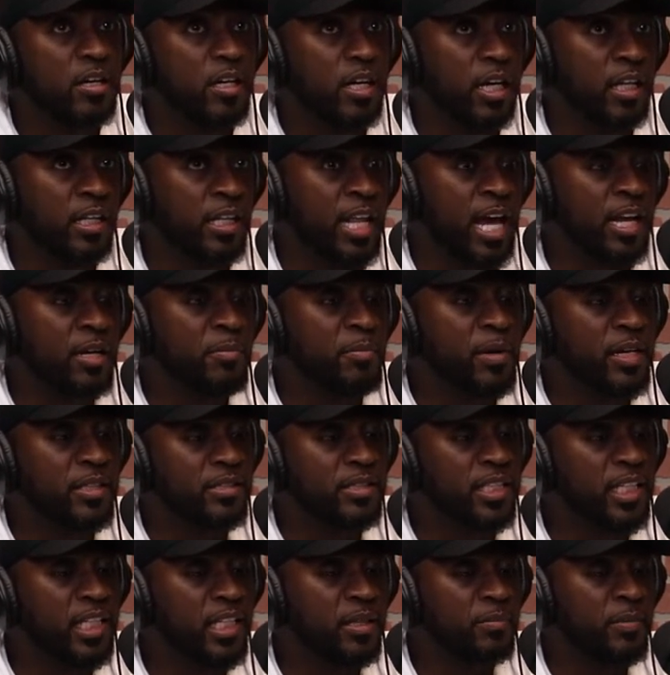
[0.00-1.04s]
a lot of my
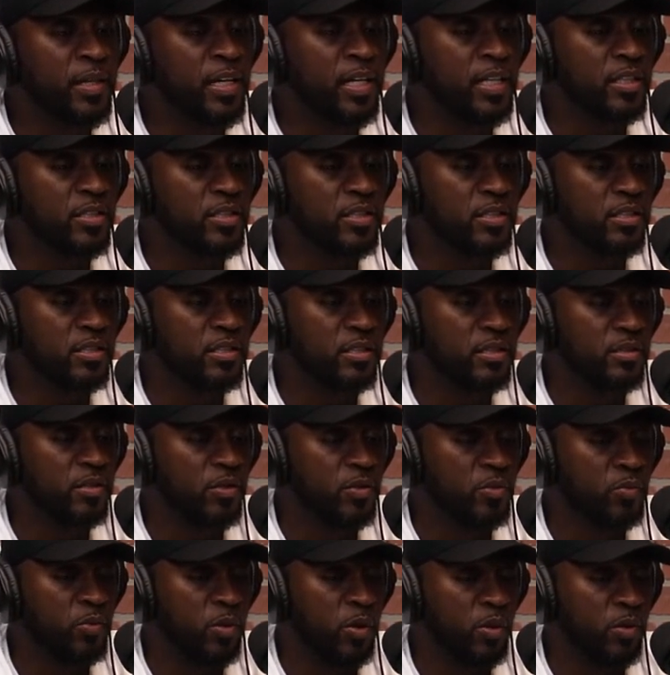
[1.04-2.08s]
teammates
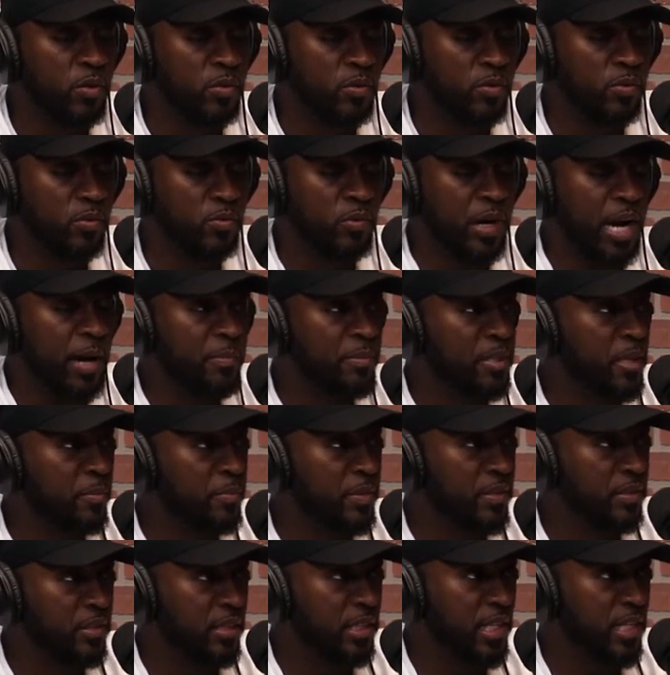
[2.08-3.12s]
were wrapped up
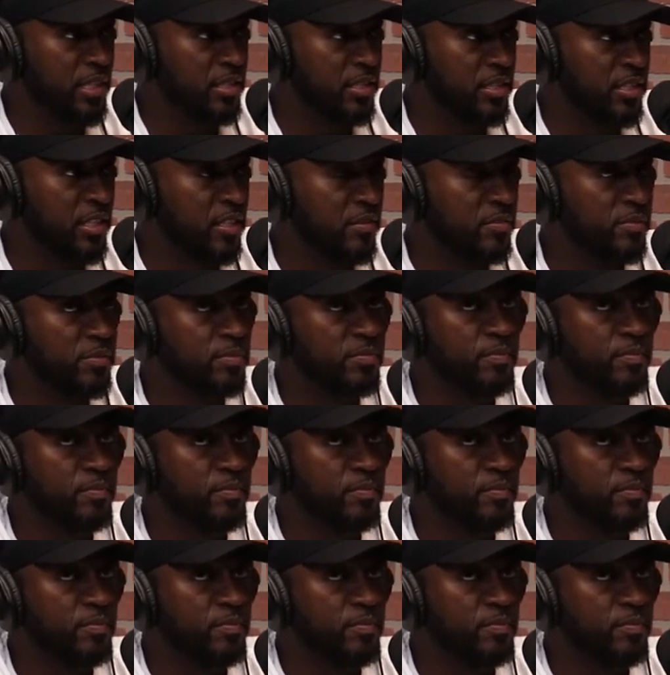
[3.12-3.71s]
into that stuff.